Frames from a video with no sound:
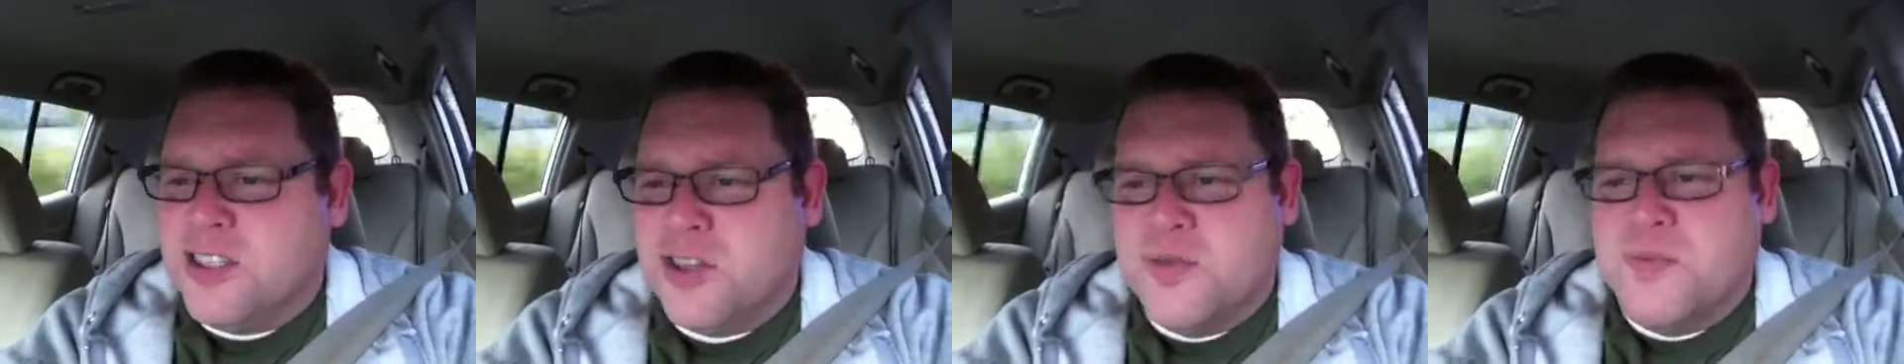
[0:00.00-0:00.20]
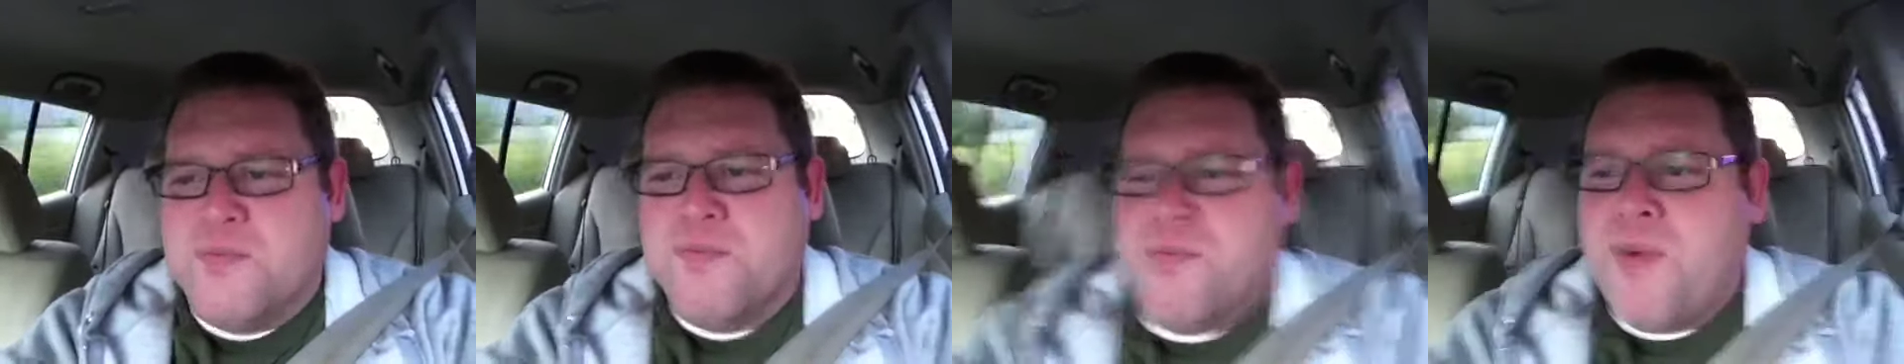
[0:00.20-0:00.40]

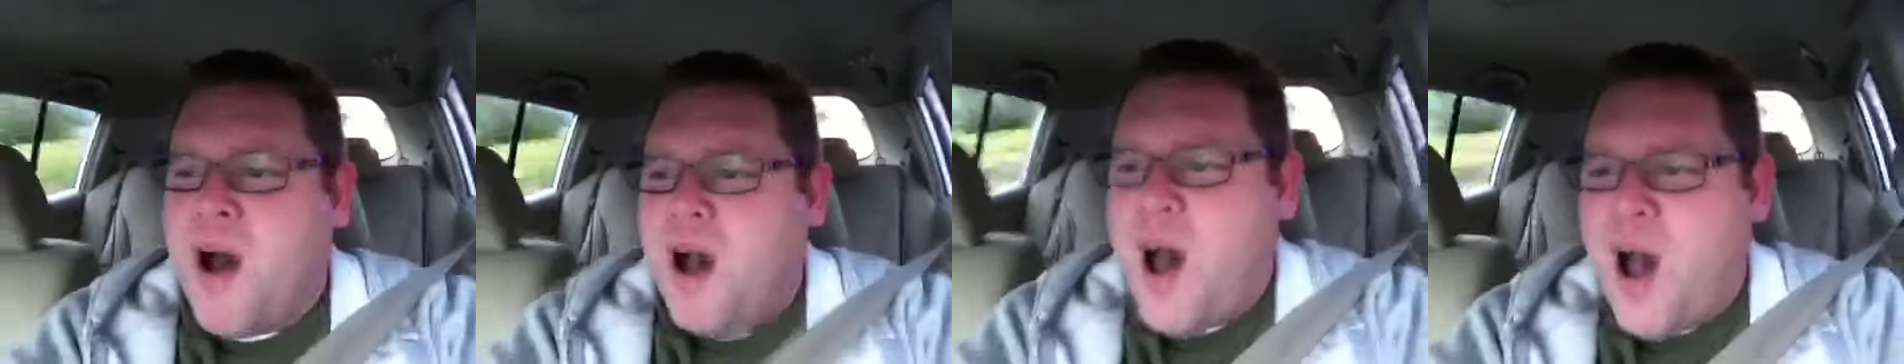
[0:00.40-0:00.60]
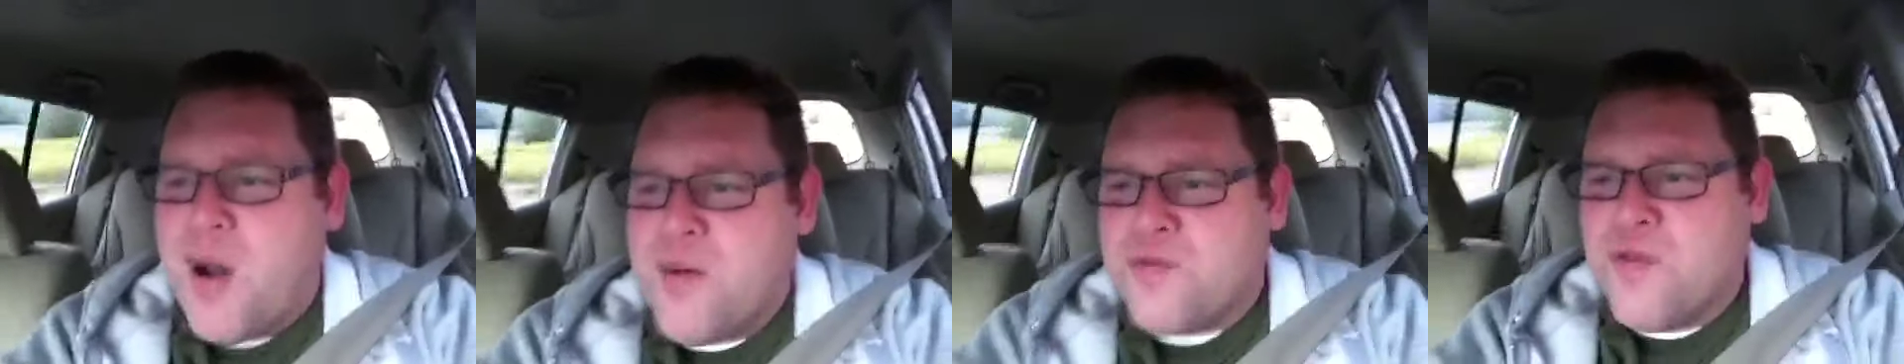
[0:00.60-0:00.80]

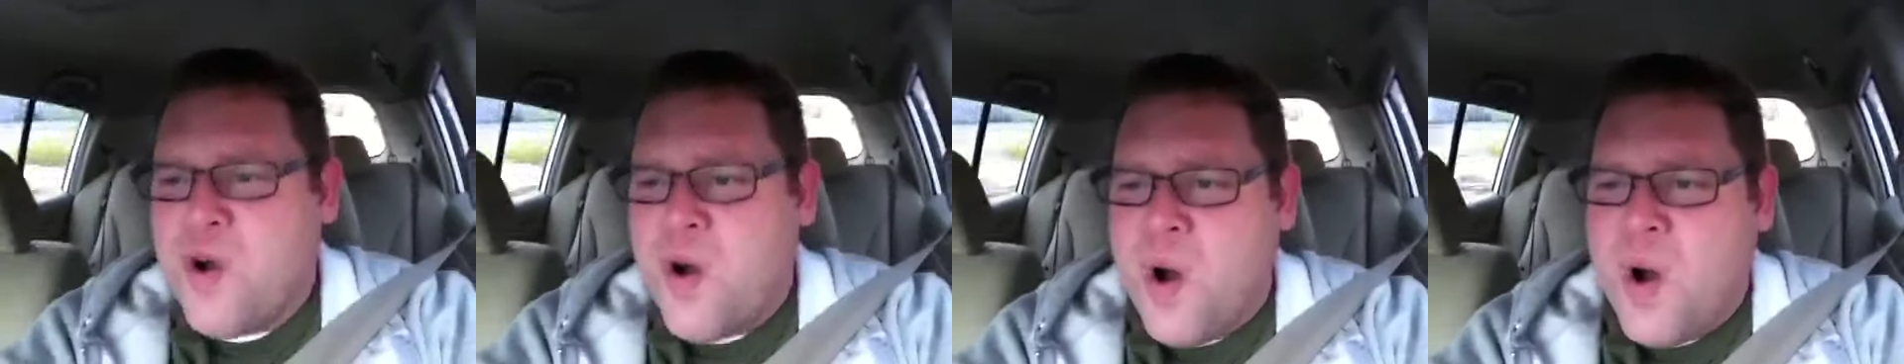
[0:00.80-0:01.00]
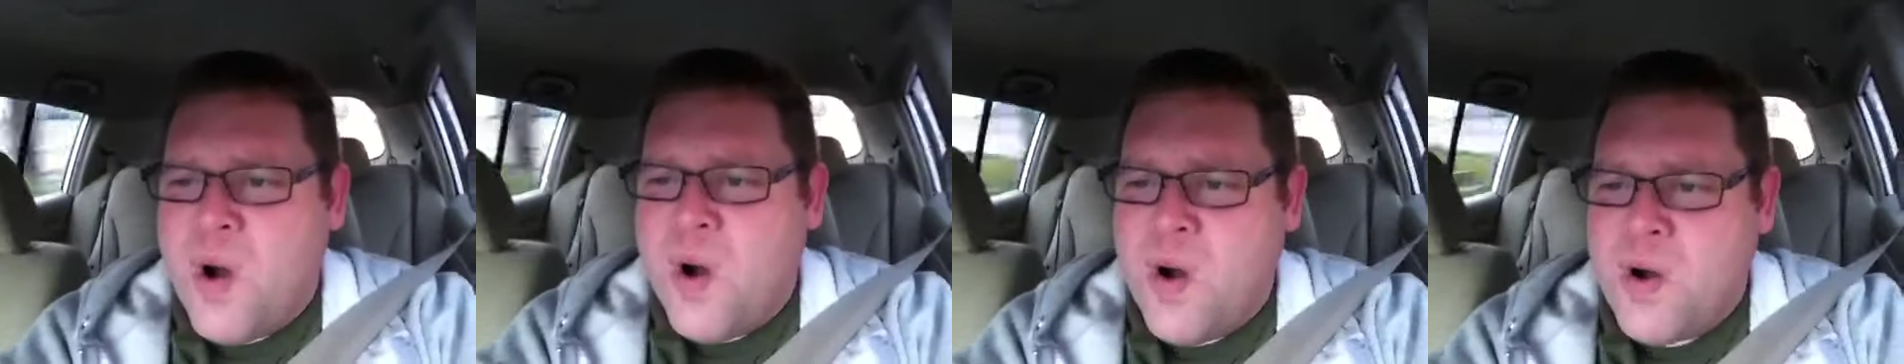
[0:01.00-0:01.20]

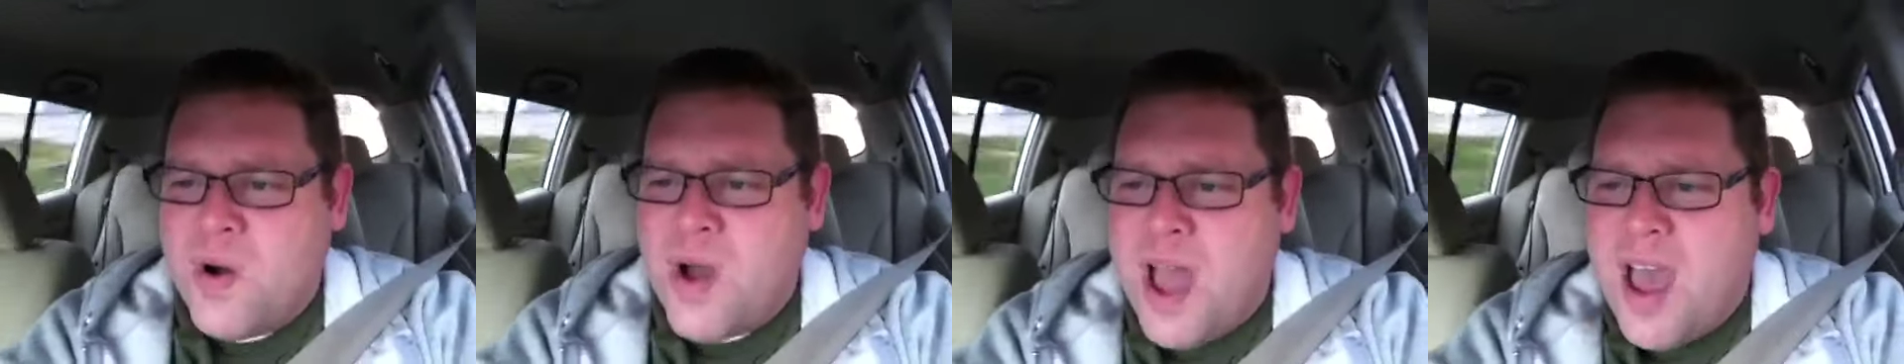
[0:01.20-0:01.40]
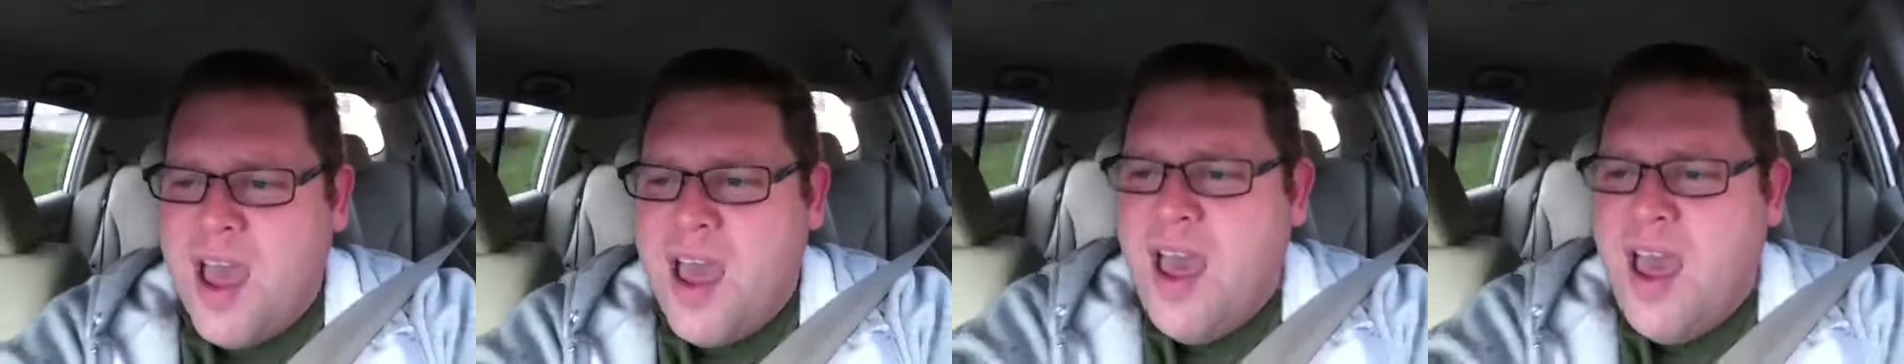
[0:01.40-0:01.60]
tomorrow,